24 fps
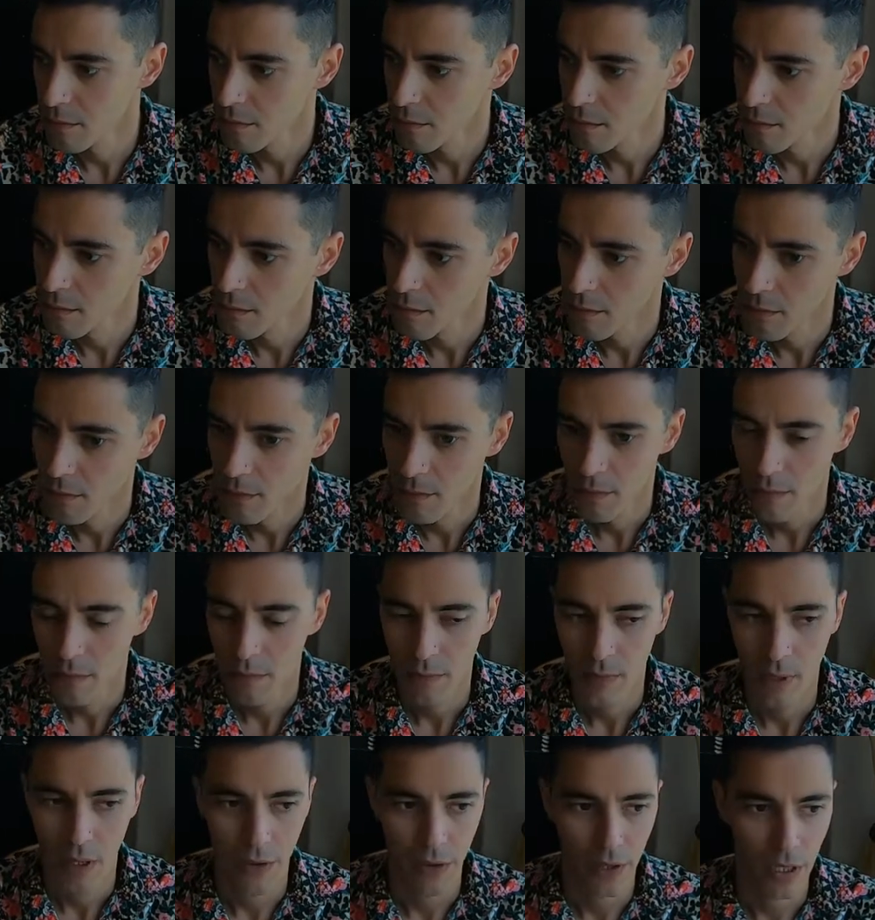
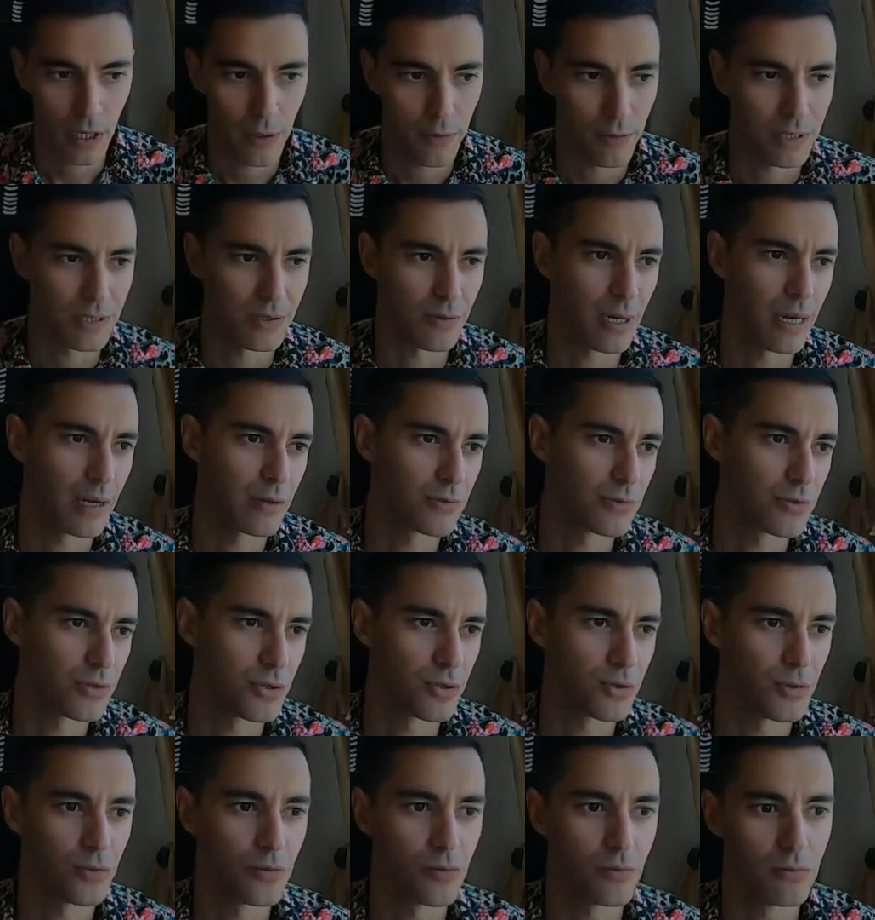I think it was around
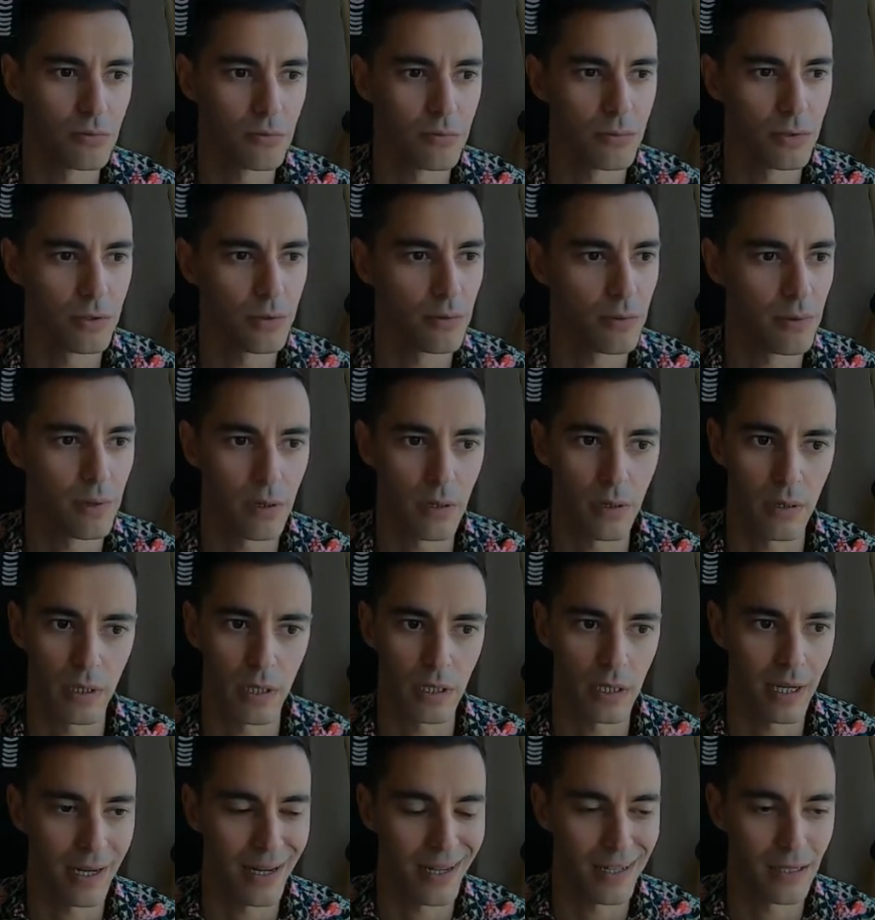
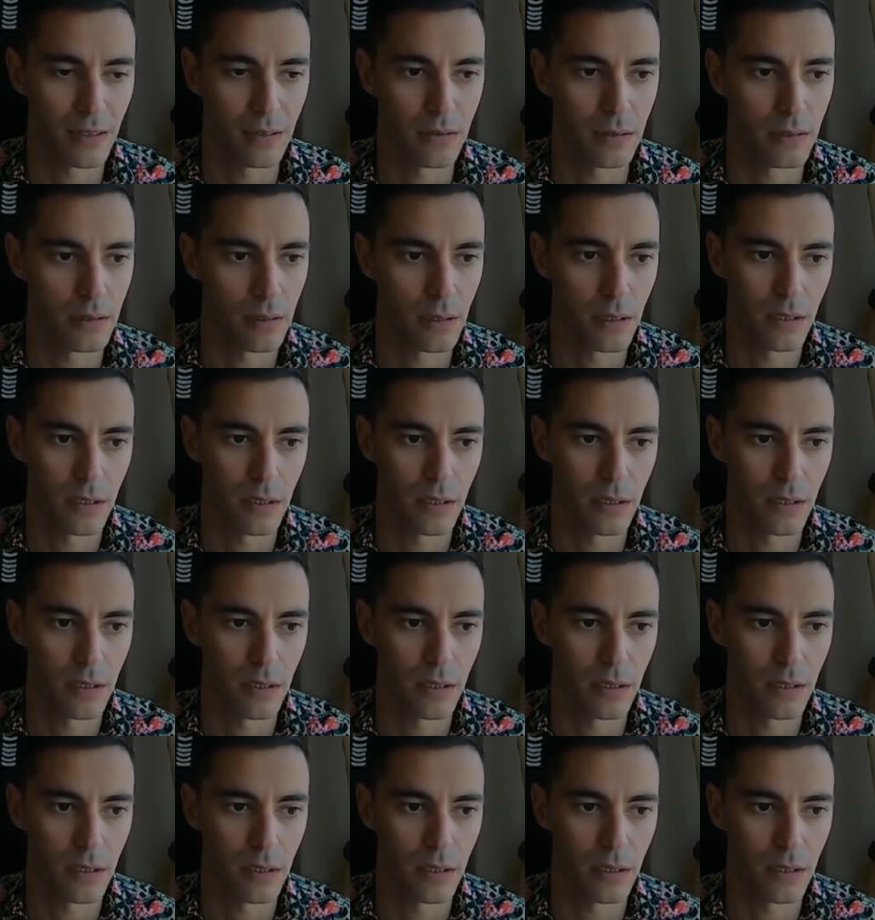2:30 that I couldn't.